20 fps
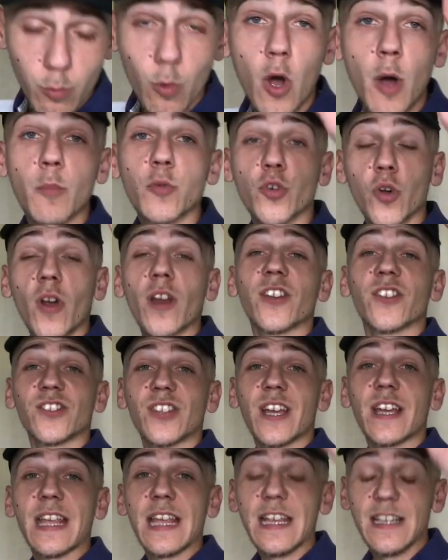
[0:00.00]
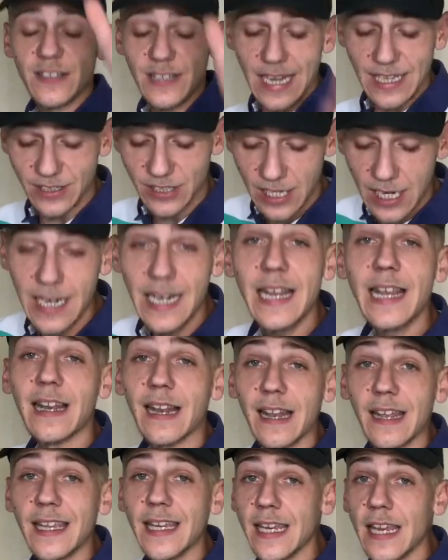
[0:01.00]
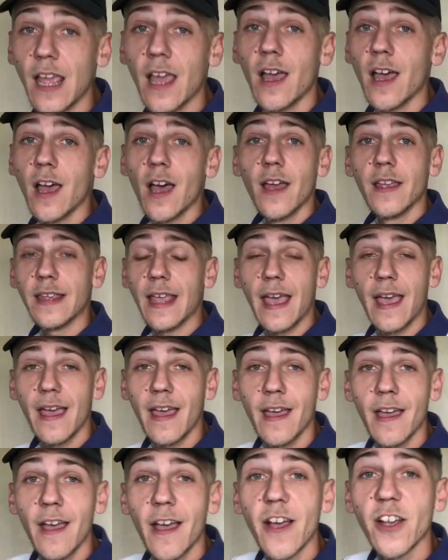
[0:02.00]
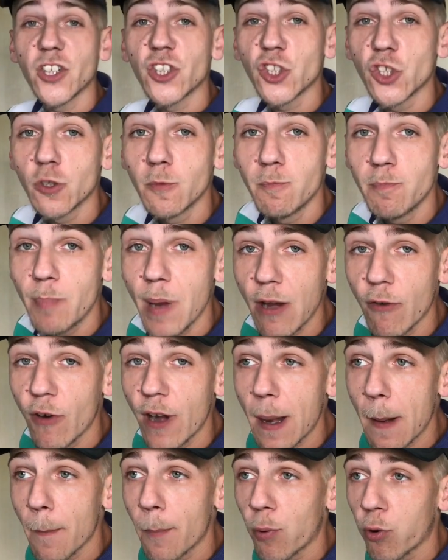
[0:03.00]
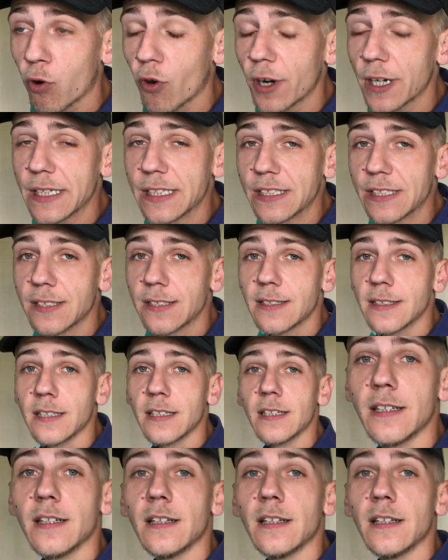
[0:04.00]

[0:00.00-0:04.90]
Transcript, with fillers: What I'm trying to say is that's clearly, yeah, a spirit priest.